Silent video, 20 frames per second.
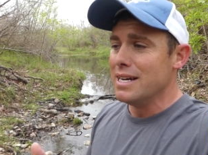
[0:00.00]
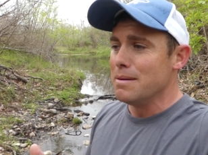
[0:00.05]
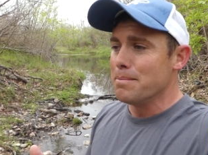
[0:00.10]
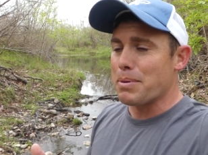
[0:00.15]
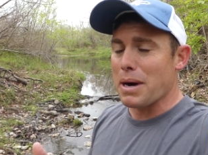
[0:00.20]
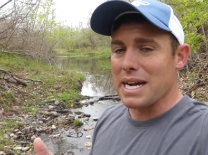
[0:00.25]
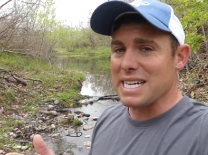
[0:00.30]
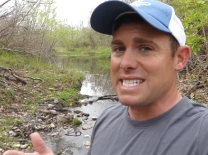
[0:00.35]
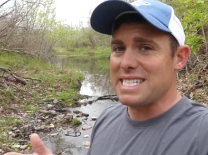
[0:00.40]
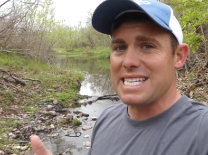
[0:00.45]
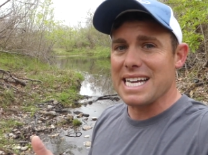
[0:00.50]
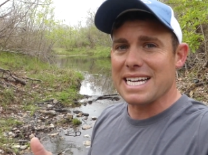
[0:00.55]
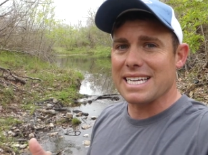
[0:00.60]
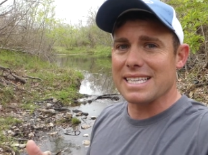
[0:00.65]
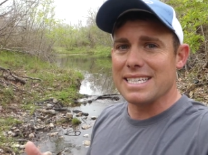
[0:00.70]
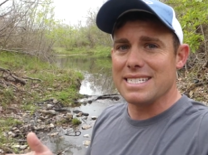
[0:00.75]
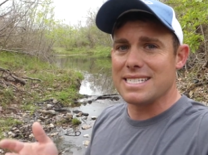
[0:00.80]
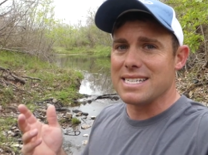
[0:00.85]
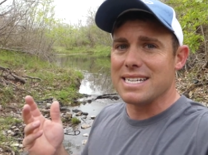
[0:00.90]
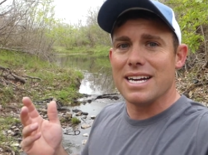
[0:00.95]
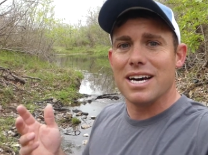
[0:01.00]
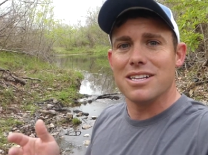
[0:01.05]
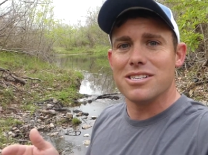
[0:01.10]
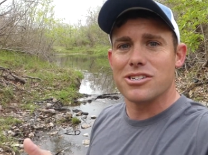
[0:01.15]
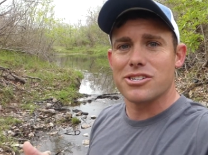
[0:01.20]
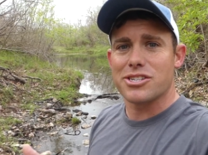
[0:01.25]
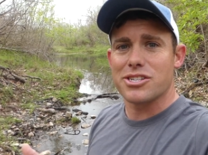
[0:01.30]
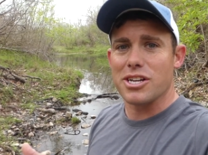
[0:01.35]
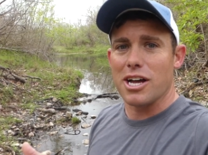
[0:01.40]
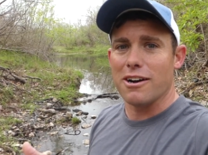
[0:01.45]
probably cichlids and
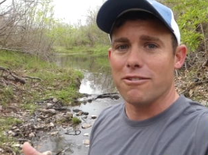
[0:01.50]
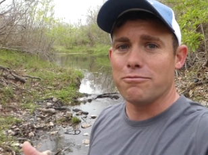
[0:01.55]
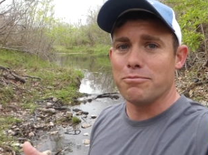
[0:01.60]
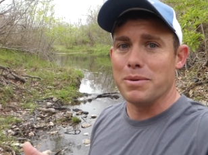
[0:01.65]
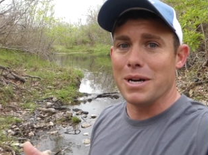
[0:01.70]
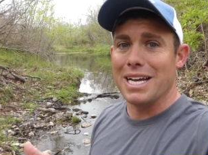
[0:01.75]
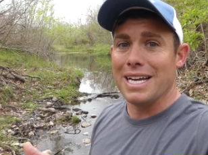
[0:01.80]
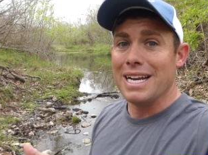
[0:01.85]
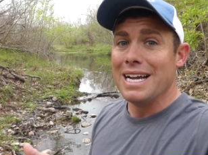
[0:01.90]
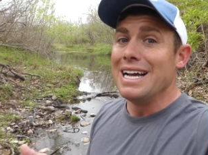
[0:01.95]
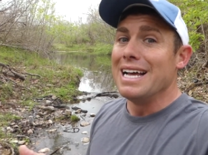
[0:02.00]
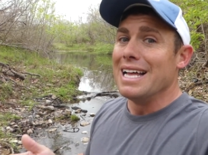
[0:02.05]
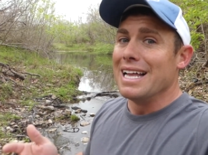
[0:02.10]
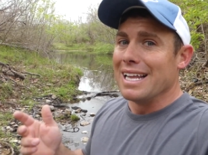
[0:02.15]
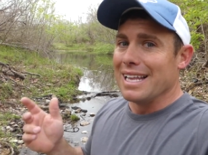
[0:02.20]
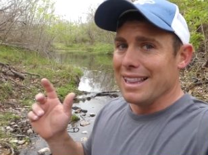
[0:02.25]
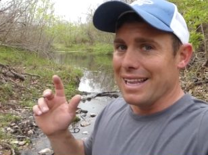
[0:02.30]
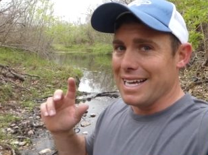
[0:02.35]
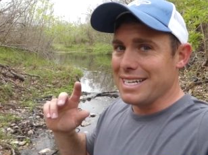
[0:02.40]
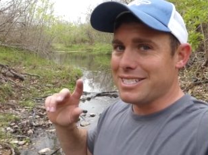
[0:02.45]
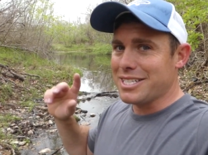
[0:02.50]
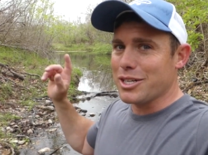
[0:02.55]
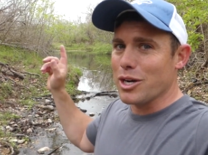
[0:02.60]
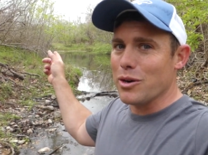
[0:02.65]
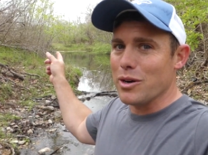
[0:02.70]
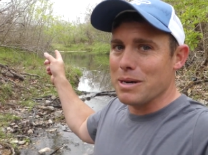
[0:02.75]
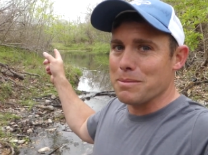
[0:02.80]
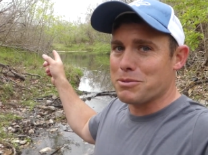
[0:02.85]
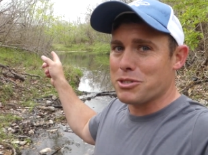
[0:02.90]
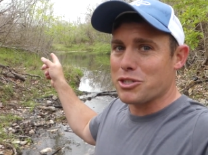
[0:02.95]
other stuff. But let's
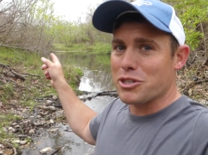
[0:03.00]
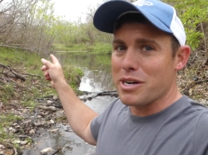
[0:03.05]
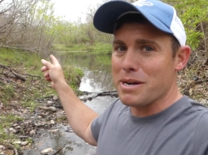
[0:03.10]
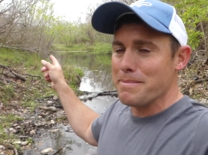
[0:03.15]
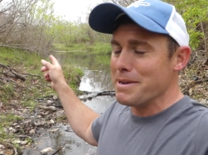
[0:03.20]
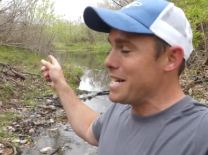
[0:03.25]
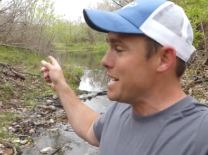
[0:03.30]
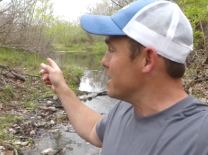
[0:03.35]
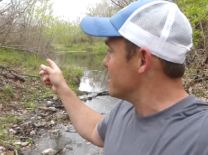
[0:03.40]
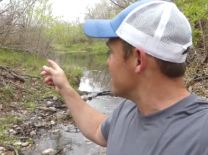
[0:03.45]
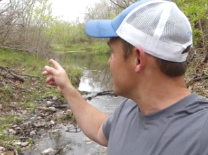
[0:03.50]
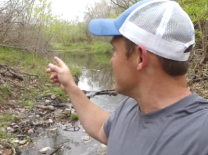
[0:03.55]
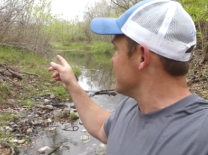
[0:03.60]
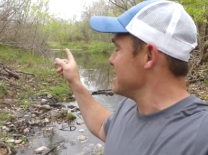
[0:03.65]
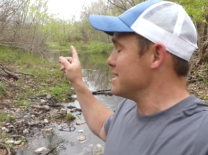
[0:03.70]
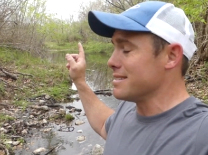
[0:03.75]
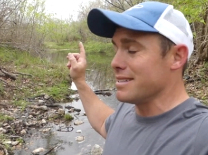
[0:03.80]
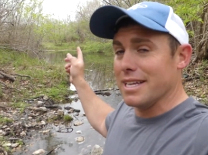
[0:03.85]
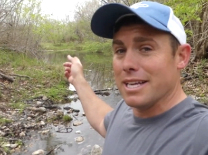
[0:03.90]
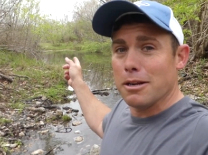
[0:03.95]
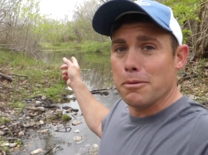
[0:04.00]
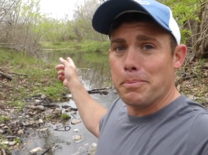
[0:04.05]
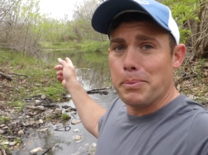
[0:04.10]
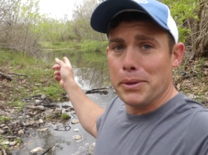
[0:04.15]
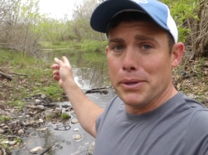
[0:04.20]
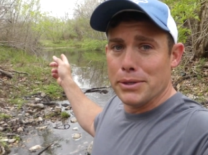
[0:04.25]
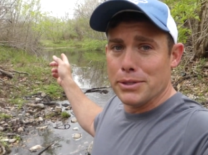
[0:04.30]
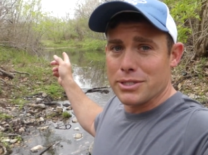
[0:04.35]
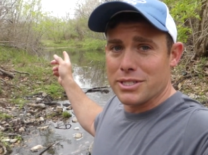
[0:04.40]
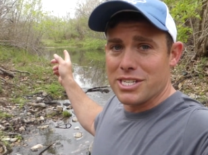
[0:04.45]
go upstream of here to these little
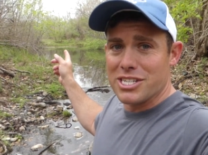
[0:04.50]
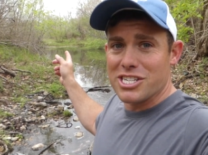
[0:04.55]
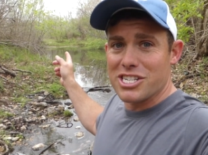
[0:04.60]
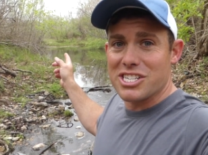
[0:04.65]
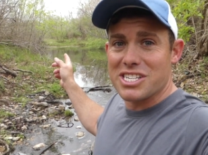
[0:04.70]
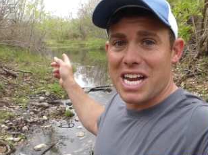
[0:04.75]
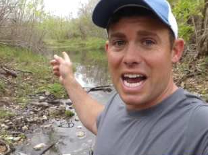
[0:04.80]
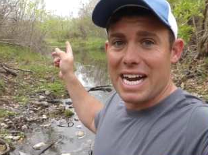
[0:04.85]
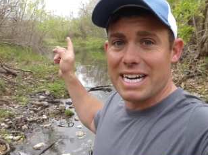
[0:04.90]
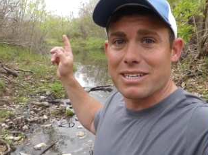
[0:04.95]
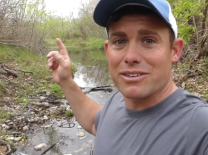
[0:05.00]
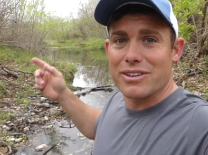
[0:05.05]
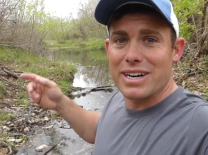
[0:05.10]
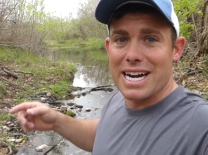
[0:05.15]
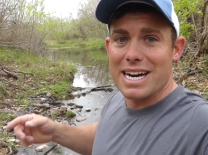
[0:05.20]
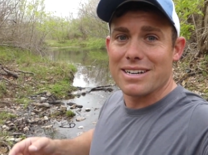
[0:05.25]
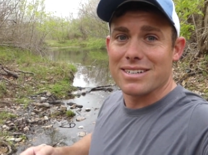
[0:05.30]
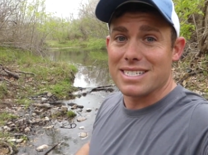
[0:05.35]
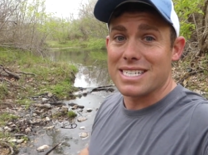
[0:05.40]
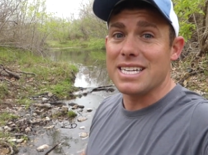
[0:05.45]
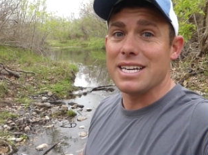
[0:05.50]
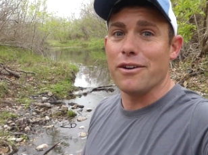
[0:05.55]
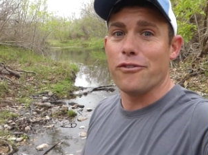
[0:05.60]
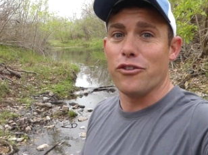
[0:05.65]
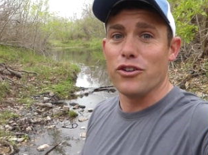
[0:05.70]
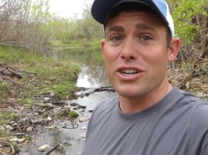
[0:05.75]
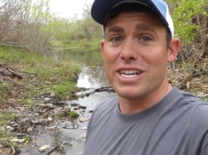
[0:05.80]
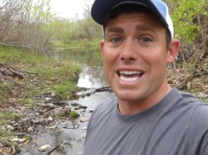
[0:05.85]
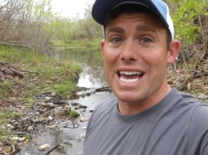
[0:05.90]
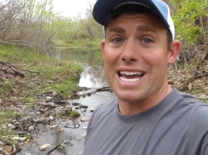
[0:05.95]
pools and just hike around and see
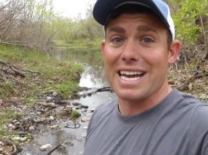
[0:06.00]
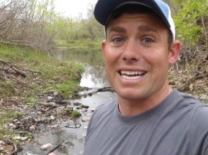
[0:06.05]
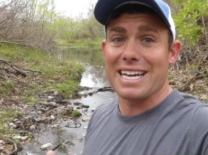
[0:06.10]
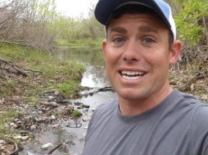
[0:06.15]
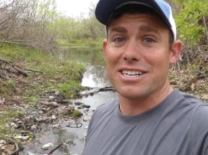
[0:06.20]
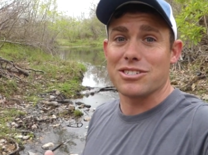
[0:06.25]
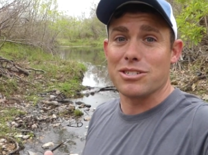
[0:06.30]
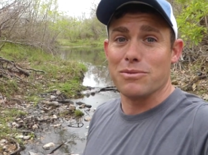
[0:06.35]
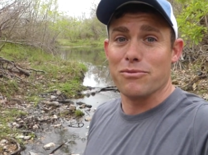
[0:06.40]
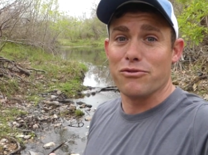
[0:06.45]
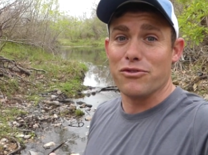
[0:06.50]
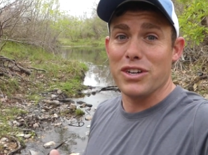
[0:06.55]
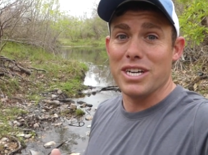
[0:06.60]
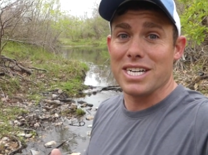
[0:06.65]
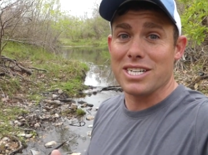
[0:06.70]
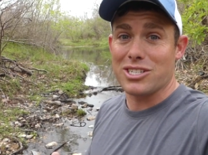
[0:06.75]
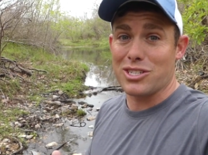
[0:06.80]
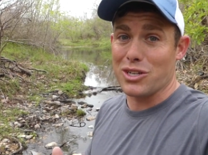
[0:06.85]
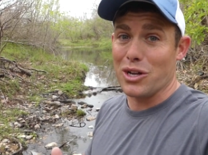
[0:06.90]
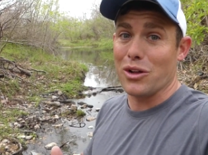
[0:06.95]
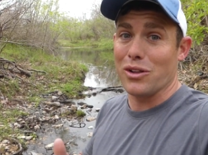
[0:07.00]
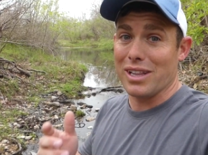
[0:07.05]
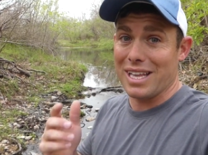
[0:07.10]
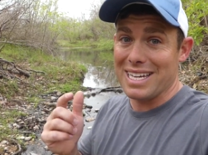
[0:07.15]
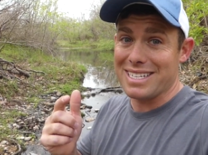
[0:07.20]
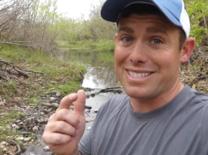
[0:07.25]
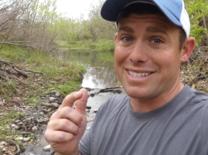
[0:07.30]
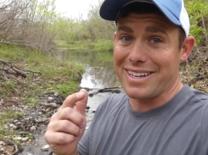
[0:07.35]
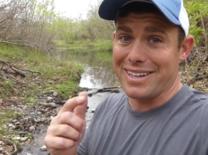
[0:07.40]
if we can't catch some fish. So let's